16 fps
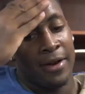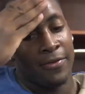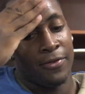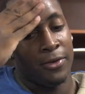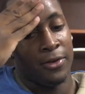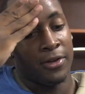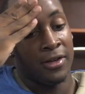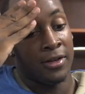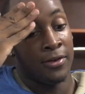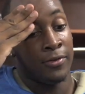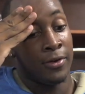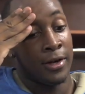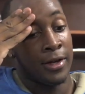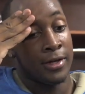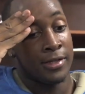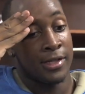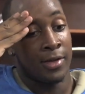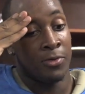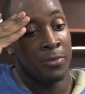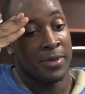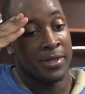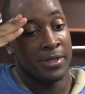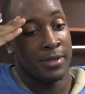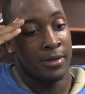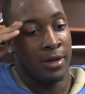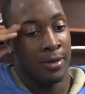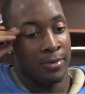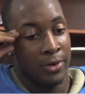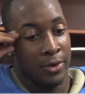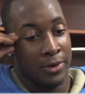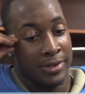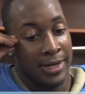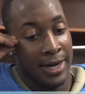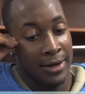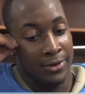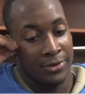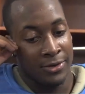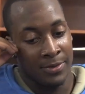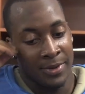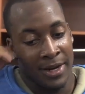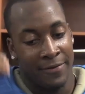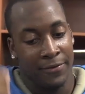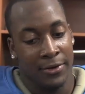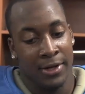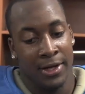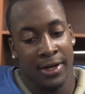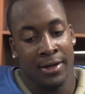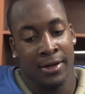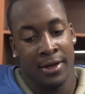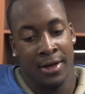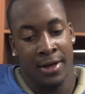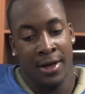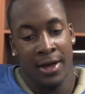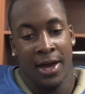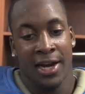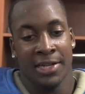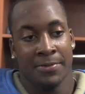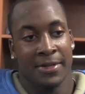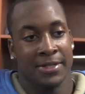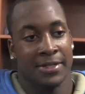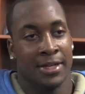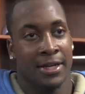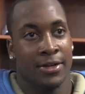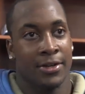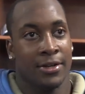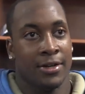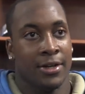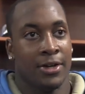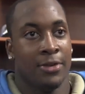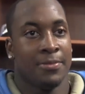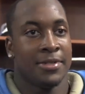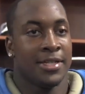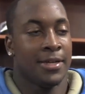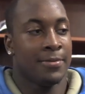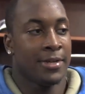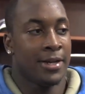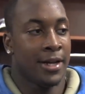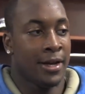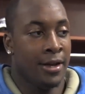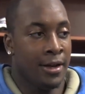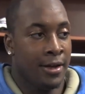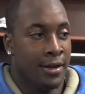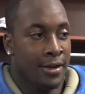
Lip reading: I had a few good runs, a couple of missed broken tackles. I mean, I feel like I did the best as I could to help the team today.